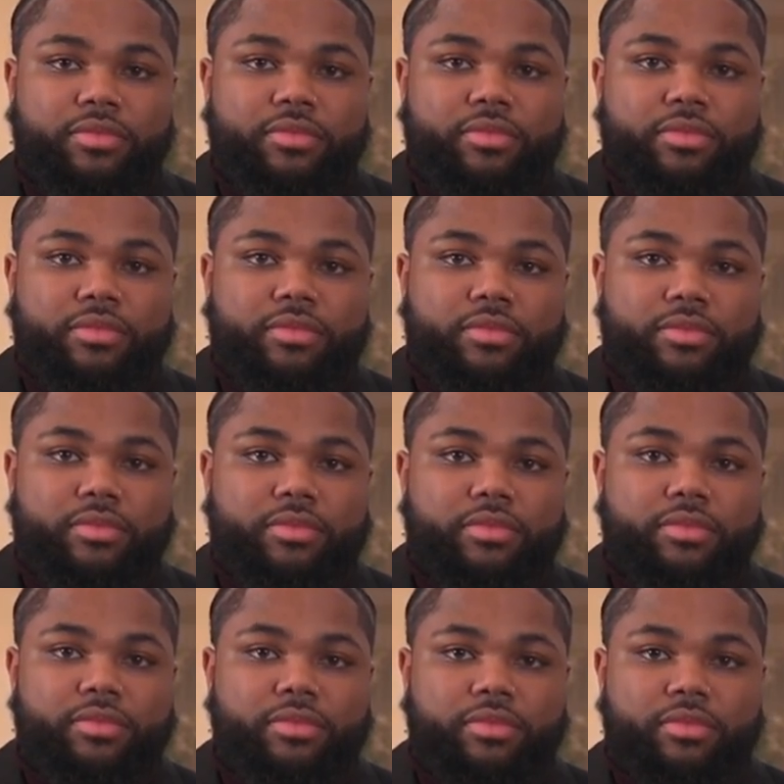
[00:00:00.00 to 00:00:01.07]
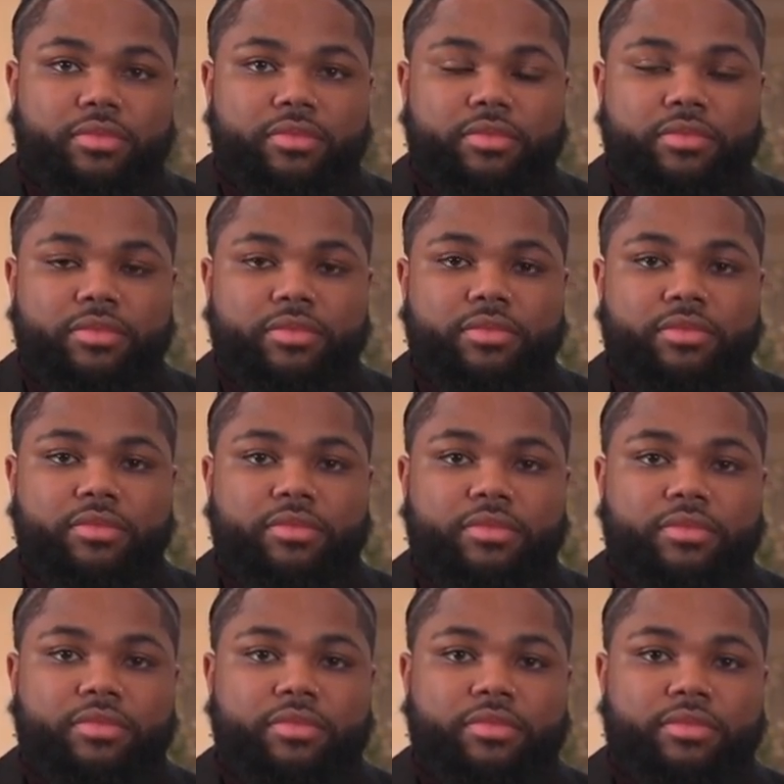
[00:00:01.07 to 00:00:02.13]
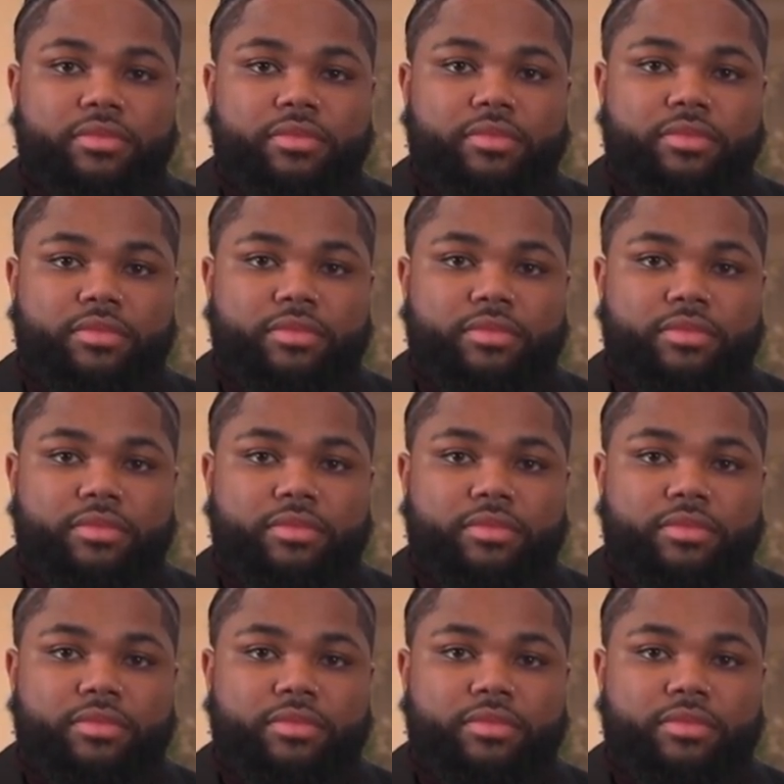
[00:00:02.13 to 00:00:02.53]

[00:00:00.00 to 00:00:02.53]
(silent)